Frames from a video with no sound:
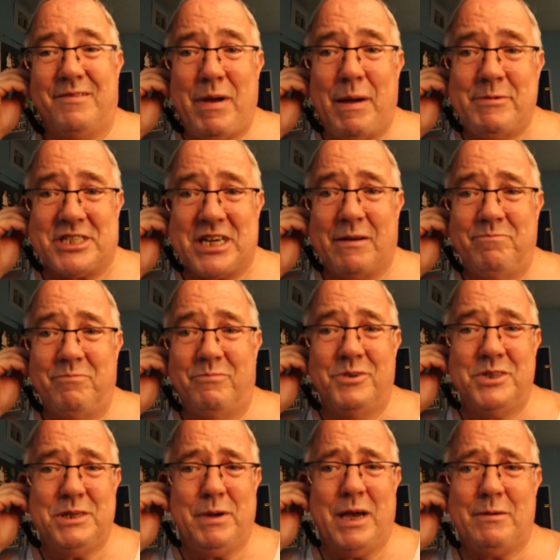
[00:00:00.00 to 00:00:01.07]
Mama Jam,
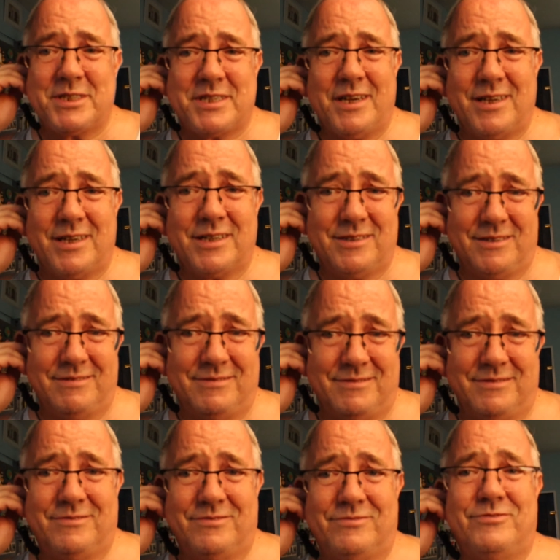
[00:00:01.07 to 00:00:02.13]
would you be able to
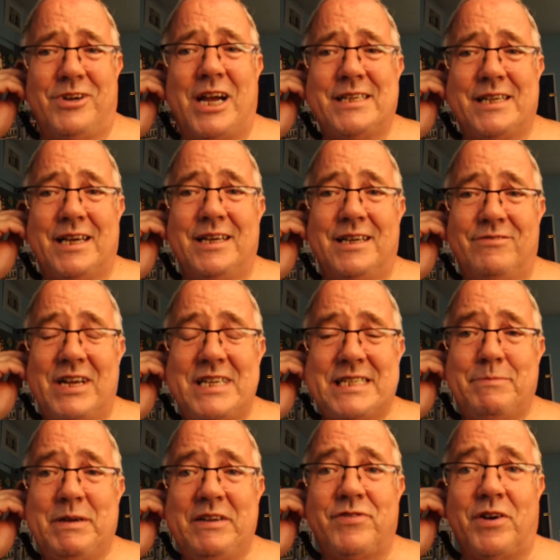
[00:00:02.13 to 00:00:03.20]
write a
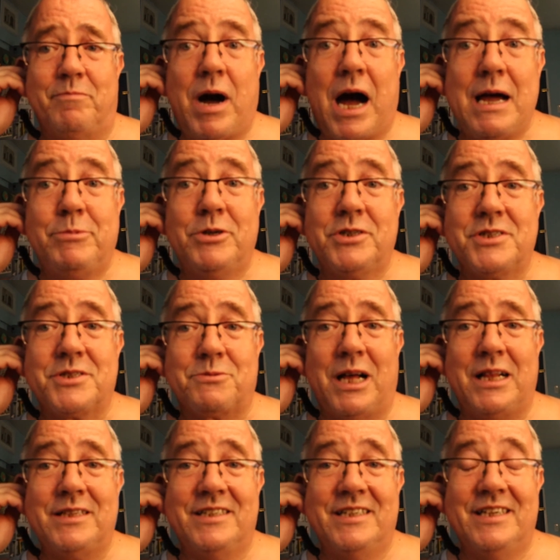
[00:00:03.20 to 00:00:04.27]
recipe for my book as
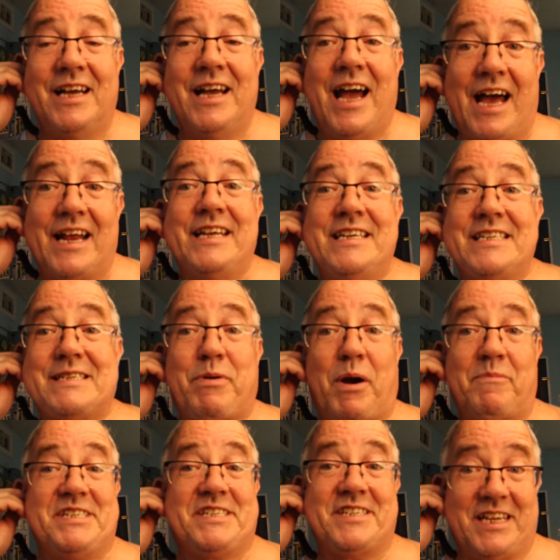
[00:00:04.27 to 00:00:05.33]
well? And he has
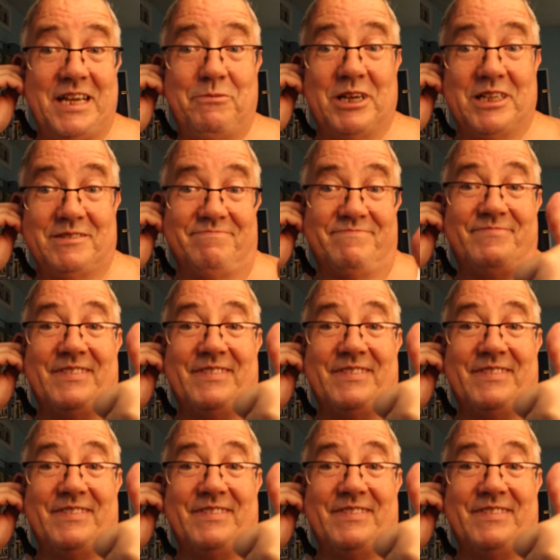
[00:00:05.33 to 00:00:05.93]
promised that he will.